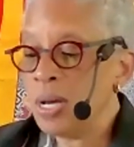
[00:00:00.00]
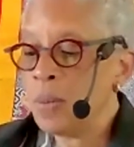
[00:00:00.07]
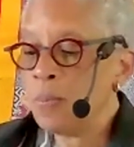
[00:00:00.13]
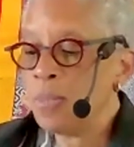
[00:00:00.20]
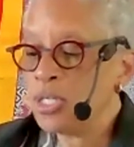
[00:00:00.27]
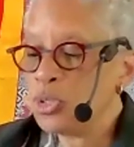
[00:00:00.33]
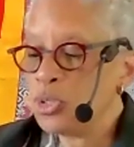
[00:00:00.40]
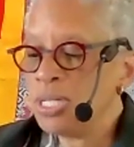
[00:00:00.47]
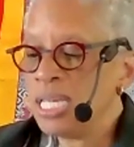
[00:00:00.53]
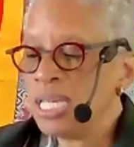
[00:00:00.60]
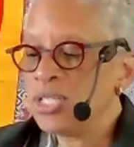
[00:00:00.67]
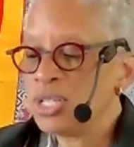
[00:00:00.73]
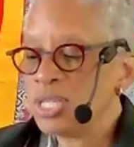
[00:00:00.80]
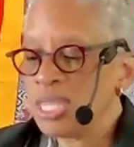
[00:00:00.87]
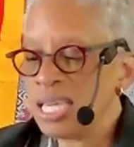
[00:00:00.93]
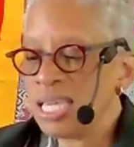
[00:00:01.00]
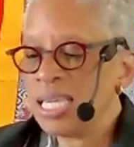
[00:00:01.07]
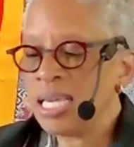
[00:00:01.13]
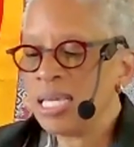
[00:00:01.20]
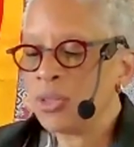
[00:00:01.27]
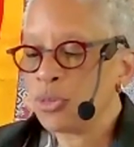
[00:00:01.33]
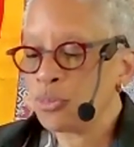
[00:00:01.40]
but you need to think
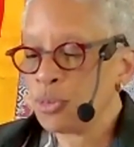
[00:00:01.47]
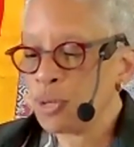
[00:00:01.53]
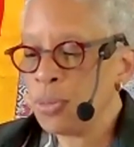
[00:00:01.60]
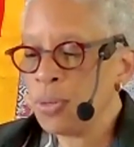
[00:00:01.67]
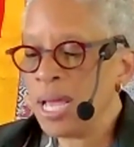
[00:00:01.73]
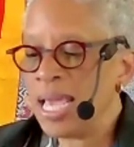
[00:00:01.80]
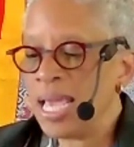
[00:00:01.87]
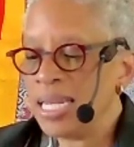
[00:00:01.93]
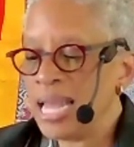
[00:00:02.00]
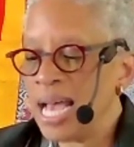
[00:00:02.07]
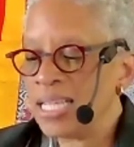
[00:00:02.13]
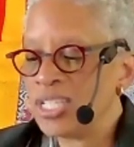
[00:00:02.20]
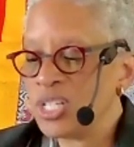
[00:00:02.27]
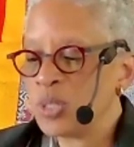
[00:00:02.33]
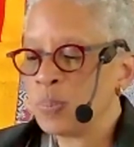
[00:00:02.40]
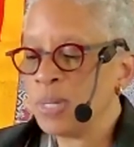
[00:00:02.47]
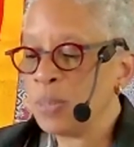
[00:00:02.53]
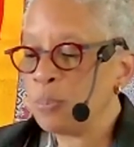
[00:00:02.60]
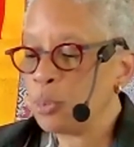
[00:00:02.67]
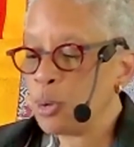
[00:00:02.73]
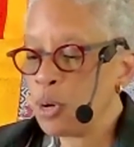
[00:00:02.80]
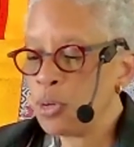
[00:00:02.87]
it through and not just be
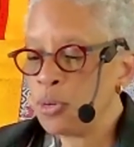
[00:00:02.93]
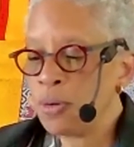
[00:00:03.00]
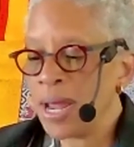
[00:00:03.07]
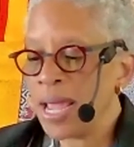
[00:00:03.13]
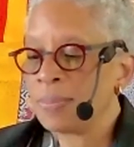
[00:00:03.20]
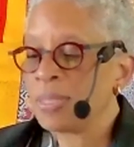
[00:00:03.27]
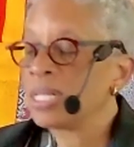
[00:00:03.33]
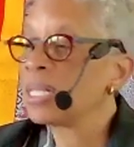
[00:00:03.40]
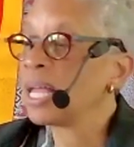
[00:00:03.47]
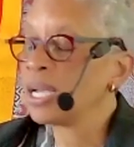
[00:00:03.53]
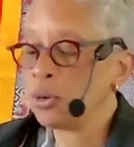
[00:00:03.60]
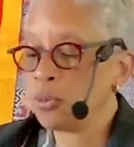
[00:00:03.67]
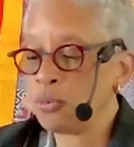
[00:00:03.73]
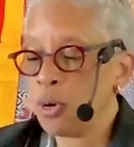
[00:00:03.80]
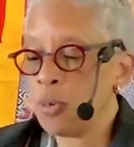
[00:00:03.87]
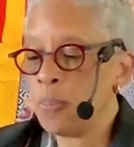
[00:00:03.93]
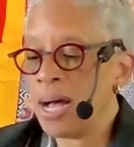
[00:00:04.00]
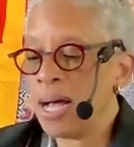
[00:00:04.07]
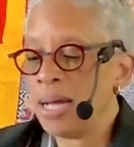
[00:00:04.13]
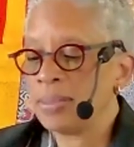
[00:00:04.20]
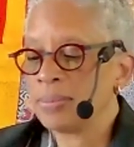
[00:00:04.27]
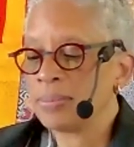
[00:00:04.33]
programmed like a
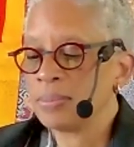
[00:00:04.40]
robot.